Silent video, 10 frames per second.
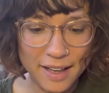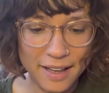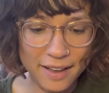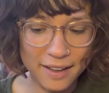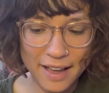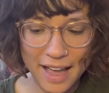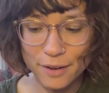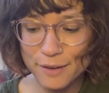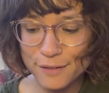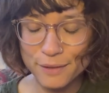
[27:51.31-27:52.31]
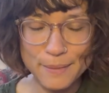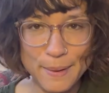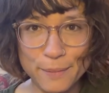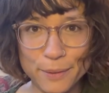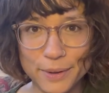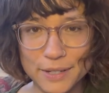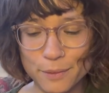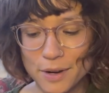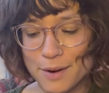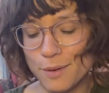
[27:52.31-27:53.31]
Uh, I don't even remember what
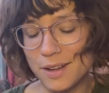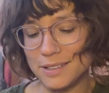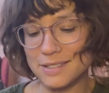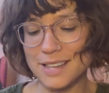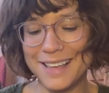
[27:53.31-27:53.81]
one it was,